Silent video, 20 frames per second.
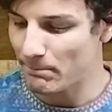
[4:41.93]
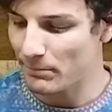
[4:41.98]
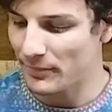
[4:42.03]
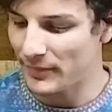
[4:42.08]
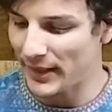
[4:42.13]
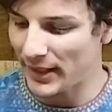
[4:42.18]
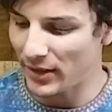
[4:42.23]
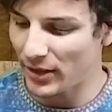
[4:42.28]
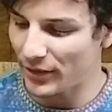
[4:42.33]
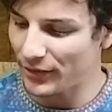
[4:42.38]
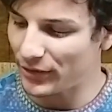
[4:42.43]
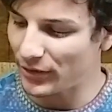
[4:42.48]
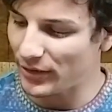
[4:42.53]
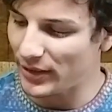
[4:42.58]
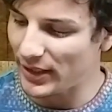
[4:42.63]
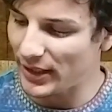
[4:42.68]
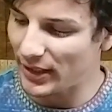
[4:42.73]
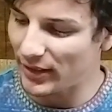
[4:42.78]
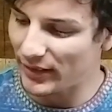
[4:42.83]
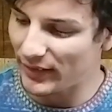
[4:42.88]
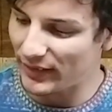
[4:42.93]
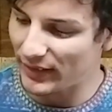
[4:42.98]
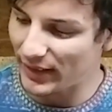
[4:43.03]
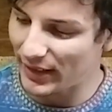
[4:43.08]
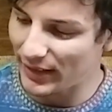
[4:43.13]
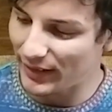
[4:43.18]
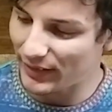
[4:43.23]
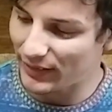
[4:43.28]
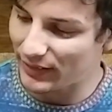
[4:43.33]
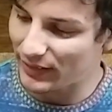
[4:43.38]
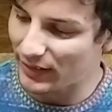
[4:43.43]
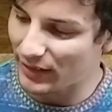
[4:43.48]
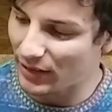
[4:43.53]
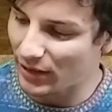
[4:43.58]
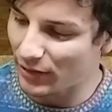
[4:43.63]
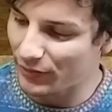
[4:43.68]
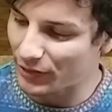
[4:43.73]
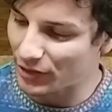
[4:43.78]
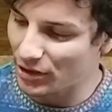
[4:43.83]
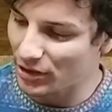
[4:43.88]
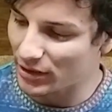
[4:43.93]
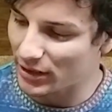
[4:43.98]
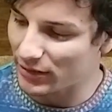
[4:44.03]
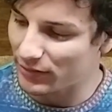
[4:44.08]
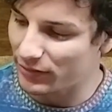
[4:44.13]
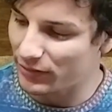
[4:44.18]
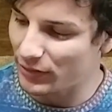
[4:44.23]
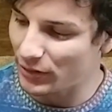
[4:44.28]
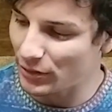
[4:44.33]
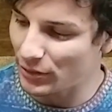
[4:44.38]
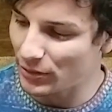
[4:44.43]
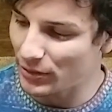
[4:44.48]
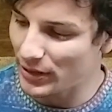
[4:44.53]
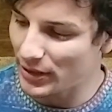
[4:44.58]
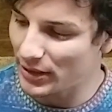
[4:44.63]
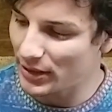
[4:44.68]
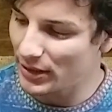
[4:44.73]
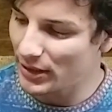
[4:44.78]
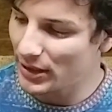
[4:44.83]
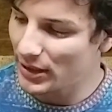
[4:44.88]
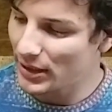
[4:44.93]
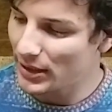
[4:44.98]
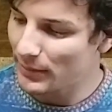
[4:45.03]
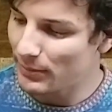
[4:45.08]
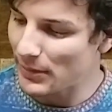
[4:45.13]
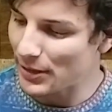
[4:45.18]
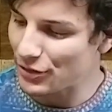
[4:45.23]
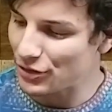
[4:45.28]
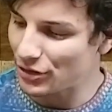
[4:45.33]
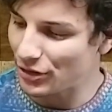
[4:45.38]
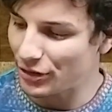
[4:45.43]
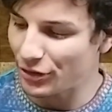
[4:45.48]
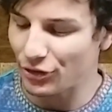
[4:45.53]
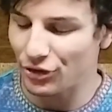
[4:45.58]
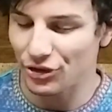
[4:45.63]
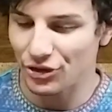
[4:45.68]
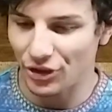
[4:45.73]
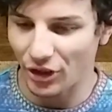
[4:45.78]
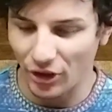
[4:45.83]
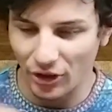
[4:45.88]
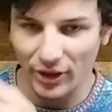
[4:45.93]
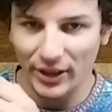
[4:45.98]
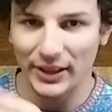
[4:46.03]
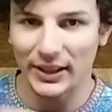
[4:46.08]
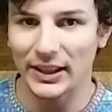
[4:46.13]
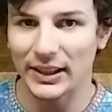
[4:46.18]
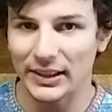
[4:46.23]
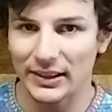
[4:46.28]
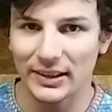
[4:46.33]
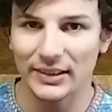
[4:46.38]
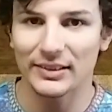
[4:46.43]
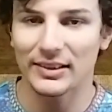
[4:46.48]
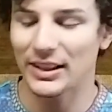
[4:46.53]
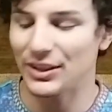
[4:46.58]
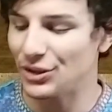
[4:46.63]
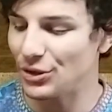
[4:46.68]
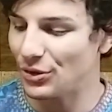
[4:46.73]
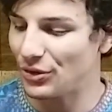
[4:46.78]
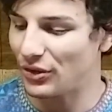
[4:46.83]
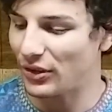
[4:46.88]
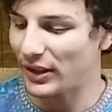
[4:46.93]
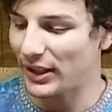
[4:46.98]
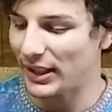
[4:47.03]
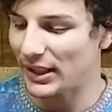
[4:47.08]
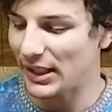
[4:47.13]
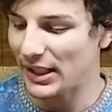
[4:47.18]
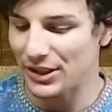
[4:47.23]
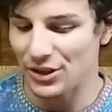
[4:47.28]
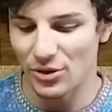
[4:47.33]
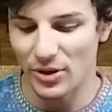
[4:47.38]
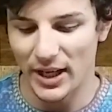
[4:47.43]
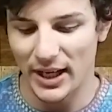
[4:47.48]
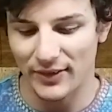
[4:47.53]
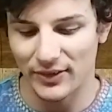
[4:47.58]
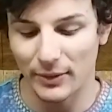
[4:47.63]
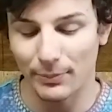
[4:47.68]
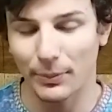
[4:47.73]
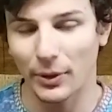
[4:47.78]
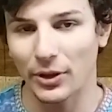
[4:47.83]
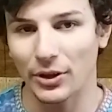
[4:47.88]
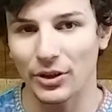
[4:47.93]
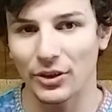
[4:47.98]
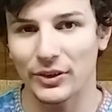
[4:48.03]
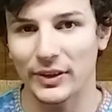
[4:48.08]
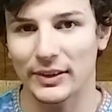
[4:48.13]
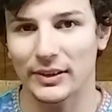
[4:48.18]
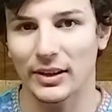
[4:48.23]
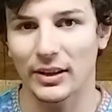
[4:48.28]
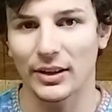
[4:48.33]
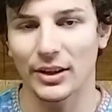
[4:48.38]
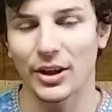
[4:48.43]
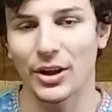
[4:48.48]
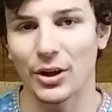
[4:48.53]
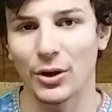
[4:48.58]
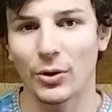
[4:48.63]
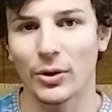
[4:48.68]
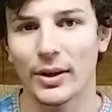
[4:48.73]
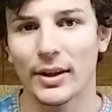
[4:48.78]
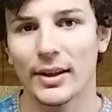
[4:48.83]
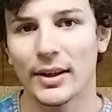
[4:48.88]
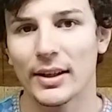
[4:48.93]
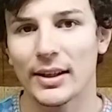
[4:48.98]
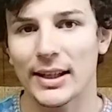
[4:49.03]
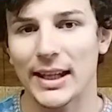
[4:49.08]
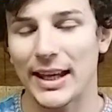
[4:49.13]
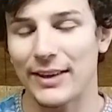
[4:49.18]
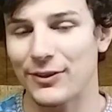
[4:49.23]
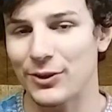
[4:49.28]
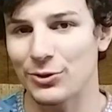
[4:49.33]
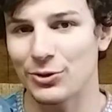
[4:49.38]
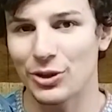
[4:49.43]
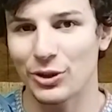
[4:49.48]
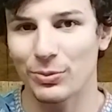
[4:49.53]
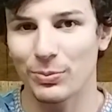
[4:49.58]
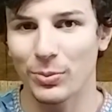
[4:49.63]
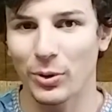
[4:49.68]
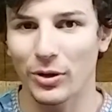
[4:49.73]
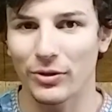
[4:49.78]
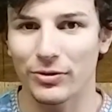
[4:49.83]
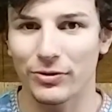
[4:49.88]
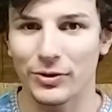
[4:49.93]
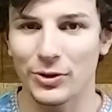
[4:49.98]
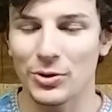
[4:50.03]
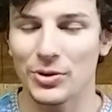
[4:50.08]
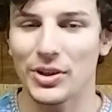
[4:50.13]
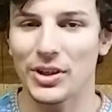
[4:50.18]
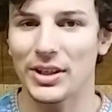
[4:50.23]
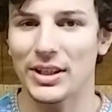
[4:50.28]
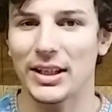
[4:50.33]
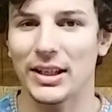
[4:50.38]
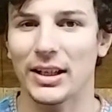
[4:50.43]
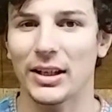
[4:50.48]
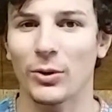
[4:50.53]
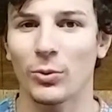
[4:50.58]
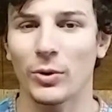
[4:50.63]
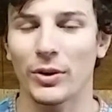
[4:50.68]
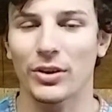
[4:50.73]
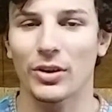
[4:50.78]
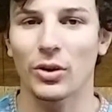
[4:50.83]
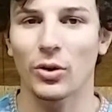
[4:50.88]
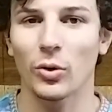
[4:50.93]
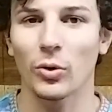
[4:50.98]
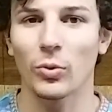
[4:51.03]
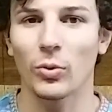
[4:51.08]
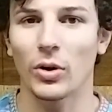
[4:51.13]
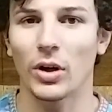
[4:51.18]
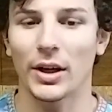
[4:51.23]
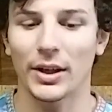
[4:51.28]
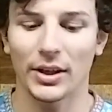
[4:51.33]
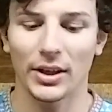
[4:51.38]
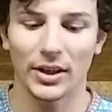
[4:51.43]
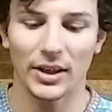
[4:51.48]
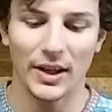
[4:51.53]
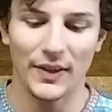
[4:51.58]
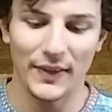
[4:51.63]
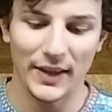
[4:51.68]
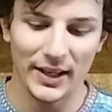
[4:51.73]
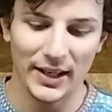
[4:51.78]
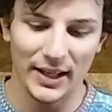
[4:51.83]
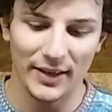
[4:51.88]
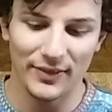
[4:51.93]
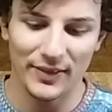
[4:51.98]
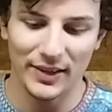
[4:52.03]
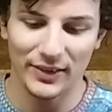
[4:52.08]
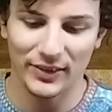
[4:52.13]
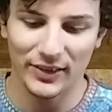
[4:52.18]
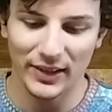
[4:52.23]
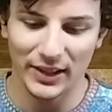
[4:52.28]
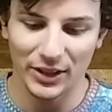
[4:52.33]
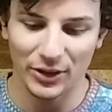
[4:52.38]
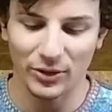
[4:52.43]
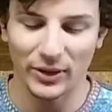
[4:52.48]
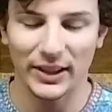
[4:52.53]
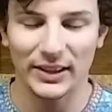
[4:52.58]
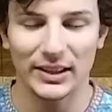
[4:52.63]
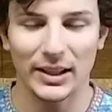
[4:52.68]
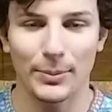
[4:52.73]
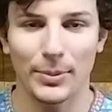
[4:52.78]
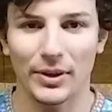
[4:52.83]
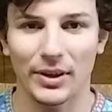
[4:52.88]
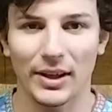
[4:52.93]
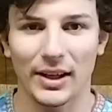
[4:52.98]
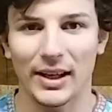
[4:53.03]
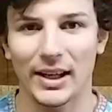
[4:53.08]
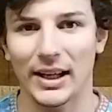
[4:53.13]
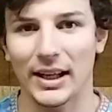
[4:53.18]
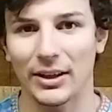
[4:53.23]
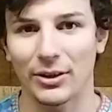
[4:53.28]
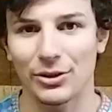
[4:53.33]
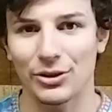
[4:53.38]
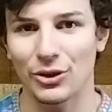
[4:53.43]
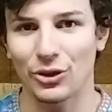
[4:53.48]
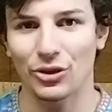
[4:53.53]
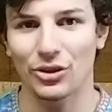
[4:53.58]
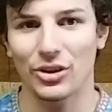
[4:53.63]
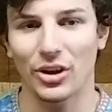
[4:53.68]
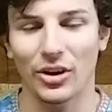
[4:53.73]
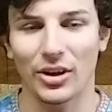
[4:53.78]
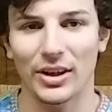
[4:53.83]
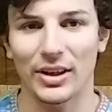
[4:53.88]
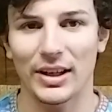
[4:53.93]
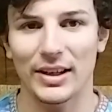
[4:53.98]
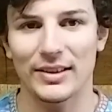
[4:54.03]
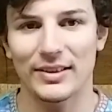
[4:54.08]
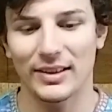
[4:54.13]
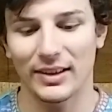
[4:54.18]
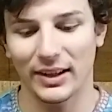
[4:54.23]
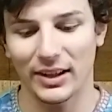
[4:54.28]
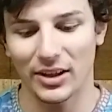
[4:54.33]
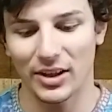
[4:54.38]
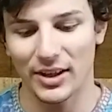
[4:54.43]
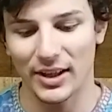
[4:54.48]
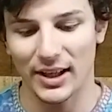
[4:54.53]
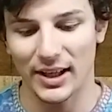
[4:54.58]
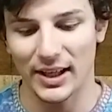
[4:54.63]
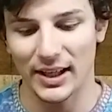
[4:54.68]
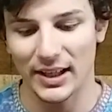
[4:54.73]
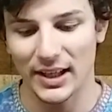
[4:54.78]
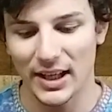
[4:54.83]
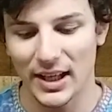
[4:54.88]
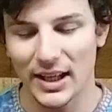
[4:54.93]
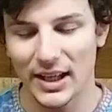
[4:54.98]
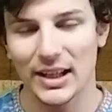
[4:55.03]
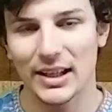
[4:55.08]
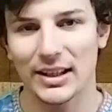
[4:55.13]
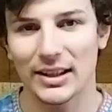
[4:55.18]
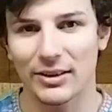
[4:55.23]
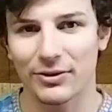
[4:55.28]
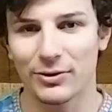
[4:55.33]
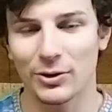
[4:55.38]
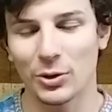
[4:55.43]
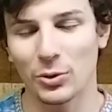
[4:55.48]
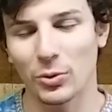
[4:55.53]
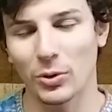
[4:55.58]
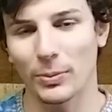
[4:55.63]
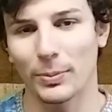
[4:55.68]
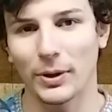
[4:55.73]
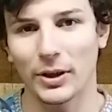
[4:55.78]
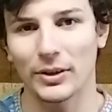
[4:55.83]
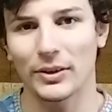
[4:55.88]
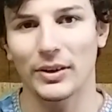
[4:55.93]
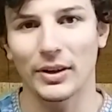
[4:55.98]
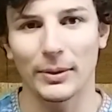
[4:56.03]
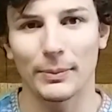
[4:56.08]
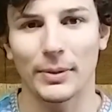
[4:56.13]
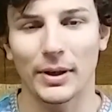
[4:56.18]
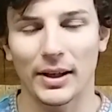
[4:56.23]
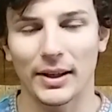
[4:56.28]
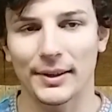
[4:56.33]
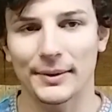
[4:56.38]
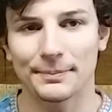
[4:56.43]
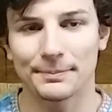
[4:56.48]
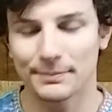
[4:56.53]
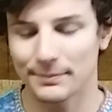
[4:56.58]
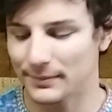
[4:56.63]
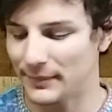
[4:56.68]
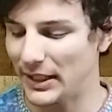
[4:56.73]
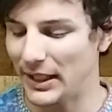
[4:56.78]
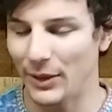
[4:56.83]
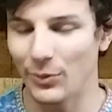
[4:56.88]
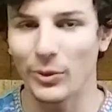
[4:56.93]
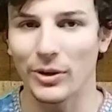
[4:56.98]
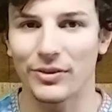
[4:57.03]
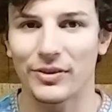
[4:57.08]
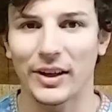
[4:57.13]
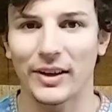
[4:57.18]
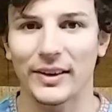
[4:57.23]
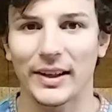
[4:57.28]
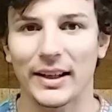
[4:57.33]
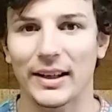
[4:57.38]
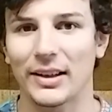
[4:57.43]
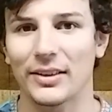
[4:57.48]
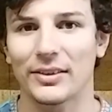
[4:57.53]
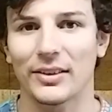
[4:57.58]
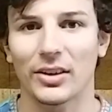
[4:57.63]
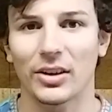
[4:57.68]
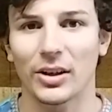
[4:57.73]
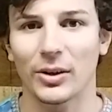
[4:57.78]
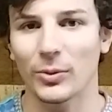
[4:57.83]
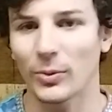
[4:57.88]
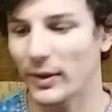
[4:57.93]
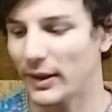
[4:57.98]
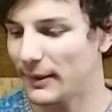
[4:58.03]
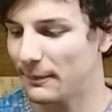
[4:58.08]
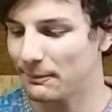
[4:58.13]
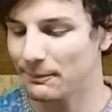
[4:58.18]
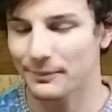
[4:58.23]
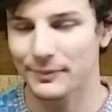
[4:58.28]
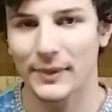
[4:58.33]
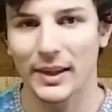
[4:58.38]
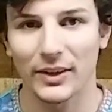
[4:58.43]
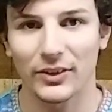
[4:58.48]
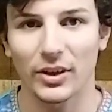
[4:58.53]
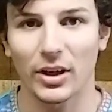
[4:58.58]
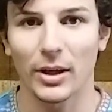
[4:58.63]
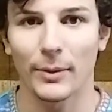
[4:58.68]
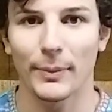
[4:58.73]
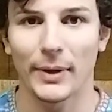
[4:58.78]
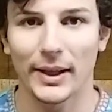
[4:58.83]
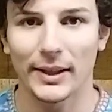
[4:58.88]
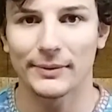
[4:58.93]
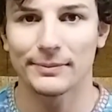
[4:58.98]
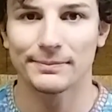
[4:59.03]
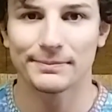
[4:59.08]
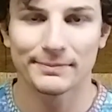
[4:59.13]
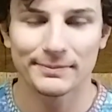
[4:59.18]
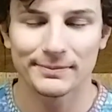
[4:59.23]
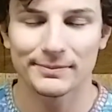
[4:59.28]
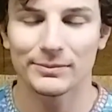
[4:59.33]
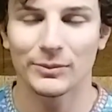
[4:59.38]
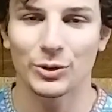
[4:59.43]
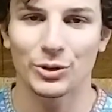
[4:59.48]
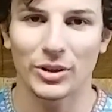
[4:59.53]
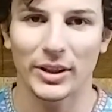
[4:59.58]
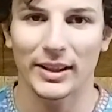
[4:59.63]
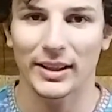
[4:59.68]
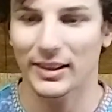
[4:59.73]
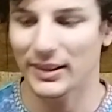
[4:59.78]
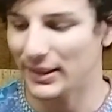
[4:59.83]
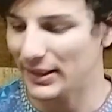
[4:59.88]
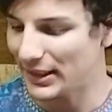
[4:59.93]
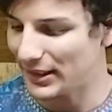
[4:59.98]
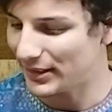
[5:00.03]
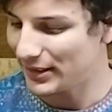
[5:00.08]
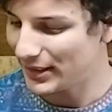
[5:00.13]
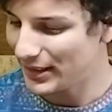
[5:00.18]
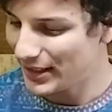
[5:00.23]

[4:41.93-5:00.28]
Then also here it says, if you're cooking food, make sure you're stirring it continuously and you have the burner set to low. If you just put food in here with cold water and then have this thing cranked up on high, or you just start it instantly on high, the food will burn to the bottom. And we found that out the hard way. Sorry, Ben. We'll try to clean it.